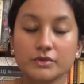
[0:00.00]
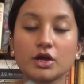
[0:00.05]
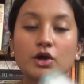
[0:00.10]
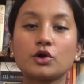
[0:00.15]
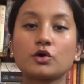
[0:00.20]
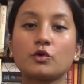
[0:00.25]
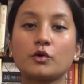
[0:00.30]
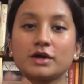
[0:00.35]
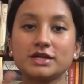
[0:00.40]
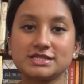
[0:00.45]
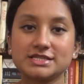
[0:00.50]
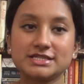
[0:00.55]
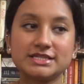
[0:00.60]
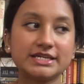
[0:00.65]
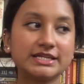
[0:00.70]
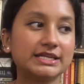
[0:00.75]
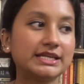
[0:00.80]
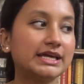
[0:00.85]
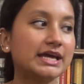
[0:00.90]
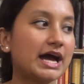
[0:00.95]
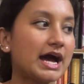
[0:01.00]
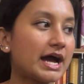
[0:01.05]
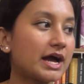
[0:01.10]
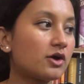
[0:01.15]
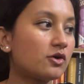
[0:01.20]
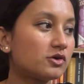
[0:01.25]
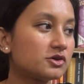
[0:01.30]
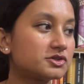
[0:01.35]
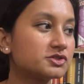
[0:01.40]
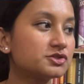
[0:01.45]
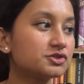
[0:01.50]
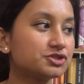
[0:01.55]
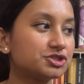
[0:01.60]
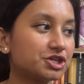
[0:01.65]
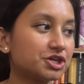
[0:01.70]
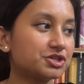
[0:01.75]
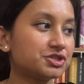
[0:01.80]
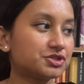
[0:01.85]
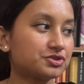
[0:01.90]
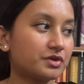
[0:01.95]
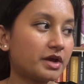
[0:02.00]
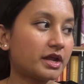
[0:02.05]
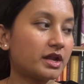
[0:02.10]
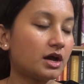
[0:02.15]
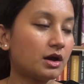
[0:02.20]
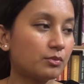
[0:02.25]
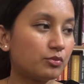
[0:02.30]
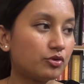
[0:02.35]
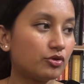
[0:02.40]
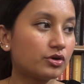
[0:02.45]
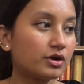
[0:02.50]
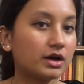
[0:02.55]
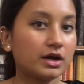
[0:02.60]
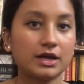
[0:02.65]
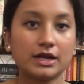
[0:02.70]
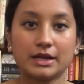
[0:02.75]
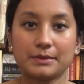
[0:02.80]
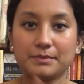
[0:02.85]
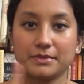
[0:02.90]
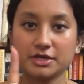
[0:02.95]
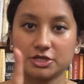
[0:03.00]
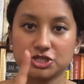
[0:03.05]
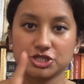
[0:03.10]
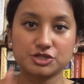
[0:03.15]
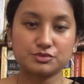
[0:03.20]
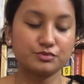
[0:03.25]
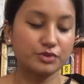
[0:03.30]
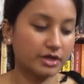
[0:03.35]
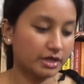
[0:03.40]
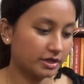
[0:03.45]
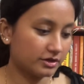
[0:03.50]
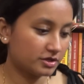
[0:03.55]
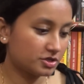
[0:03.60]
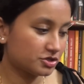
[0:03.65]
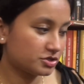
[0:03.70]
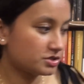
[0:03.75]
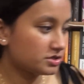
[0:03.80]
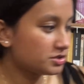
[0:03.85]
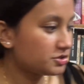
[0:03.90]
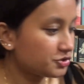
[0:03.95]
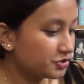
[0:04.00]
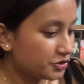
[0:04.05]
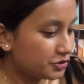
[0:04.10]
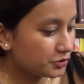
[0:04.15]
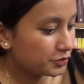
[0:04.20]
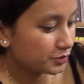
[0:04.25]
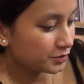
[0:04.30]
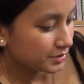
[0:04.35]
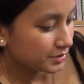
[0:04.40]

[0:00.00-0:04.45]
Coincidentally, I also just read a book. Let me just bring it to you.